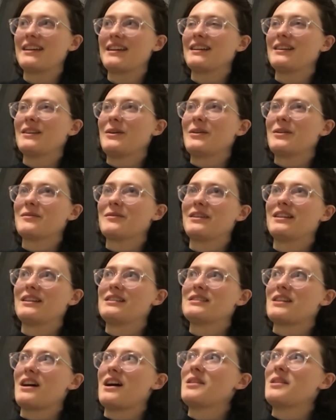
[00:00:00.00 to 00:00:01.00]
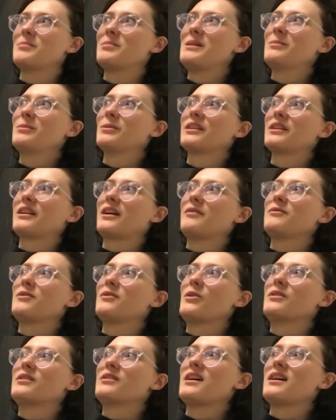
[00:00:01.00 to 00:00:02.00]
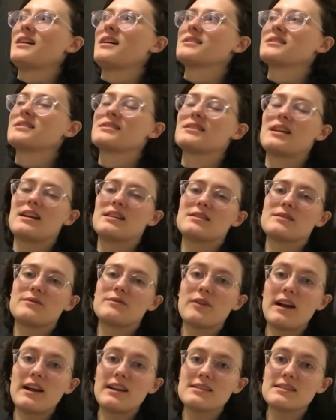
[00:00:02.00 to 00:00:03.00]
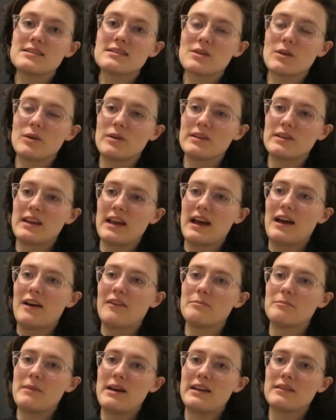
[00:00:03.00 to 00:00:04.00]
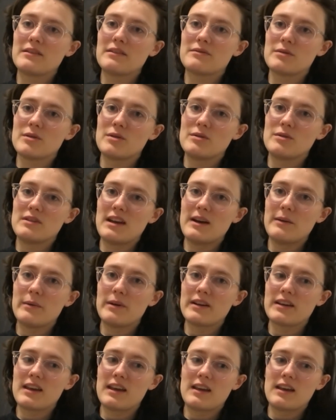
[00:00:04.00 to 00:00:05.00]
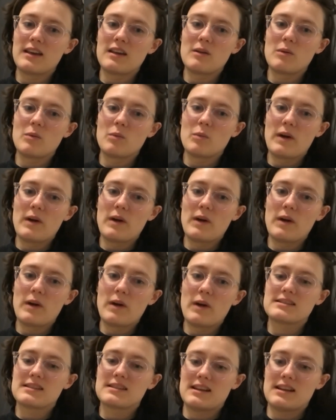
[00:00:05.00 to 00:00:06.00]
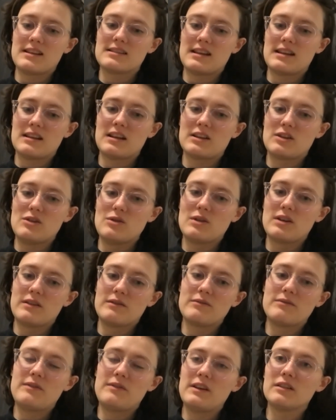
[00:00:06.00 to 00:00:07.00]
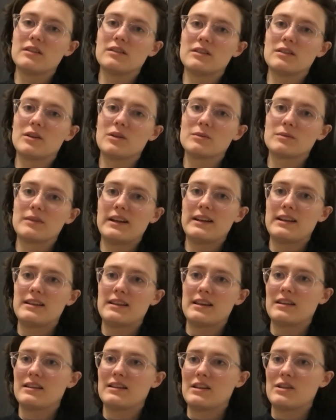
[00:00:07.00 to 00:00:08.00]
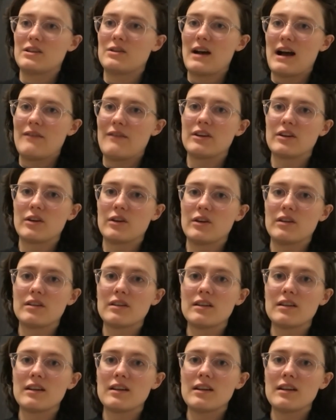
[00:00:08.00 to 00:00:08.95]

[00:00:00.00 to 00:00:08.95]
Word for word: think a lot of it is either people that I've known as friends, or yeah, have met through networking, where, as Kenneth said, like you could feel already that you have a good